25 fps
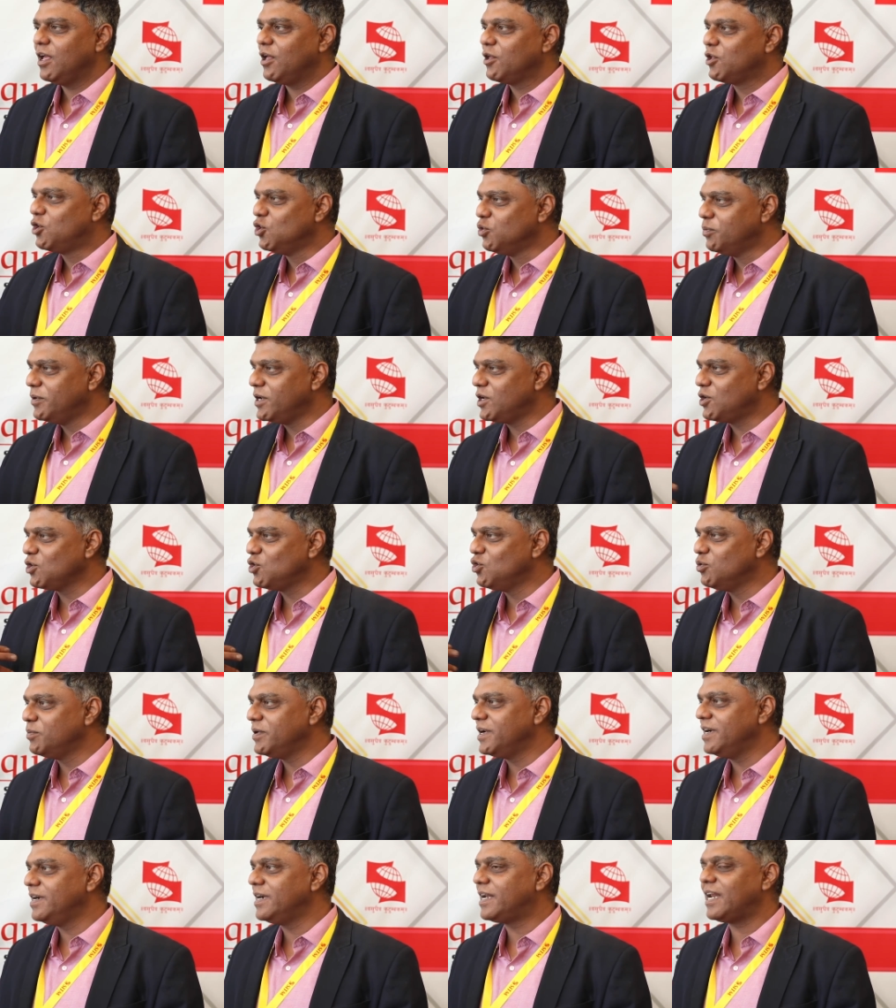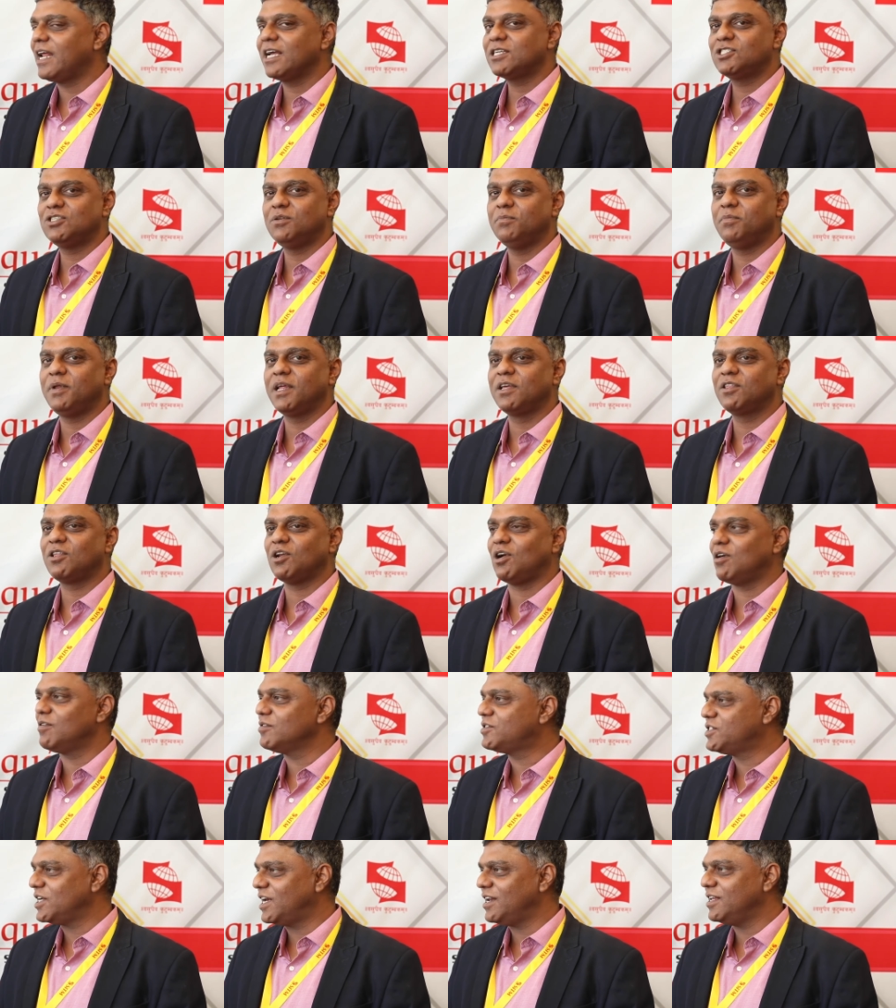Human-to-human interaction brings a
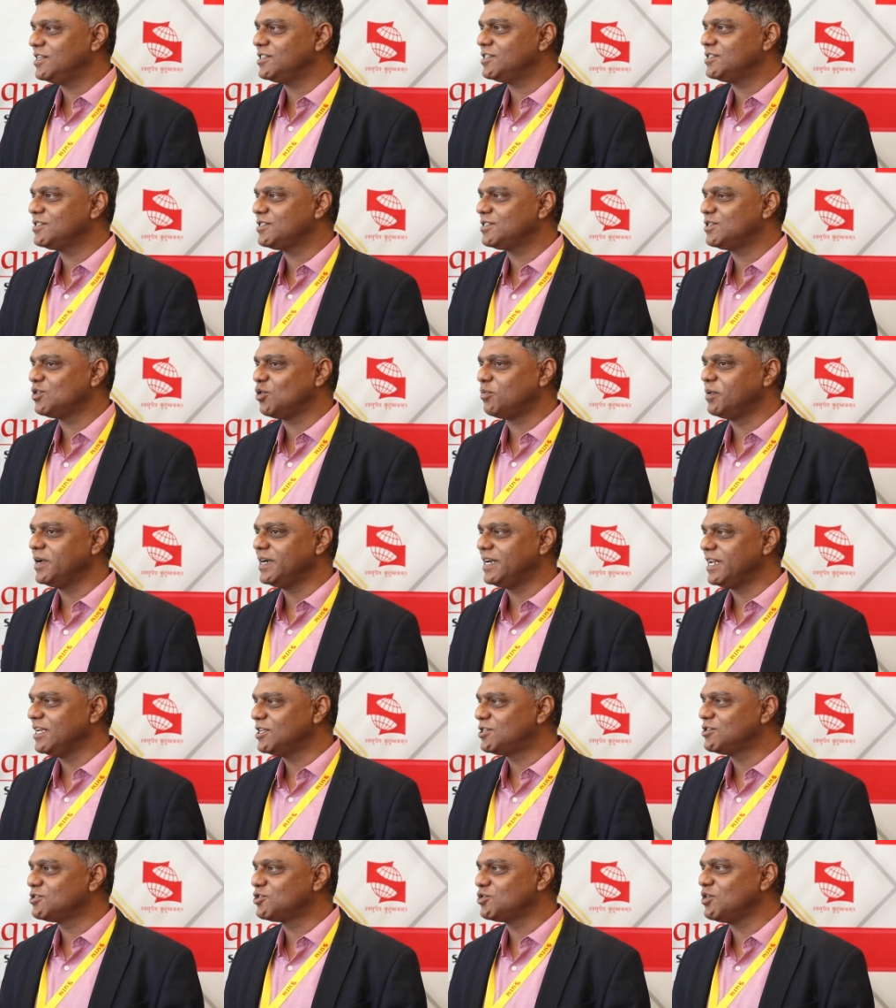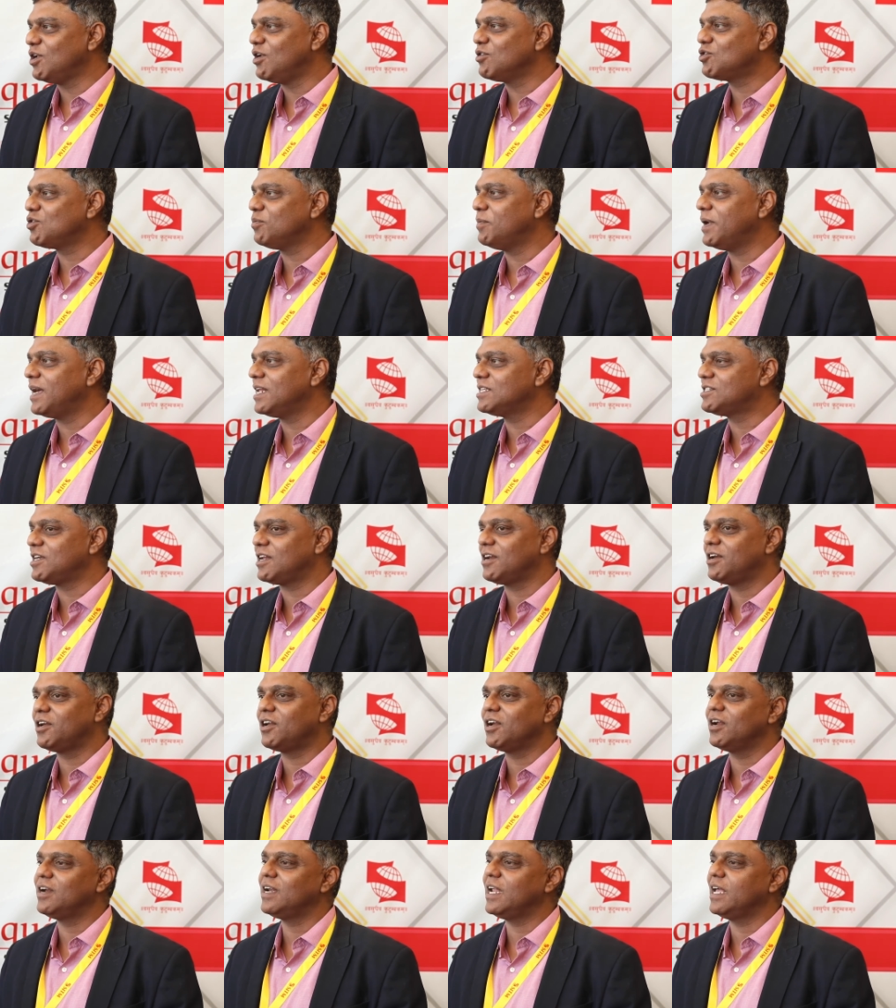lot of challenges. Nobody teaches you how to manage that
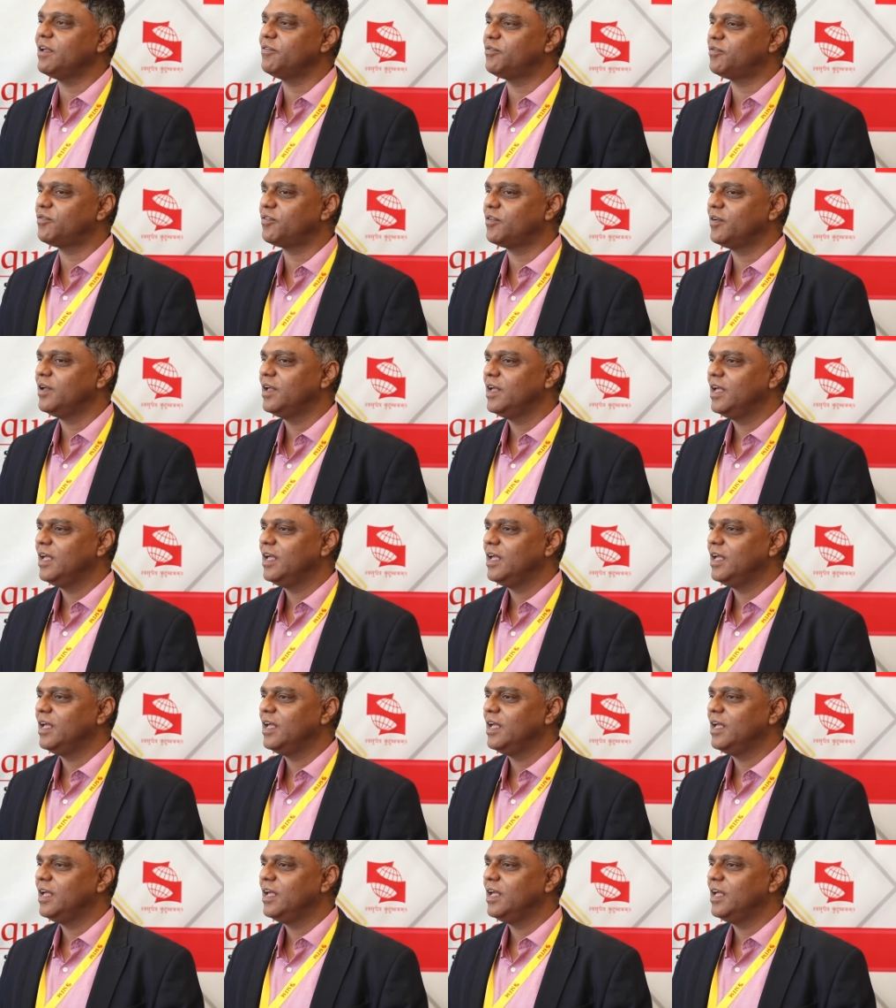in real life.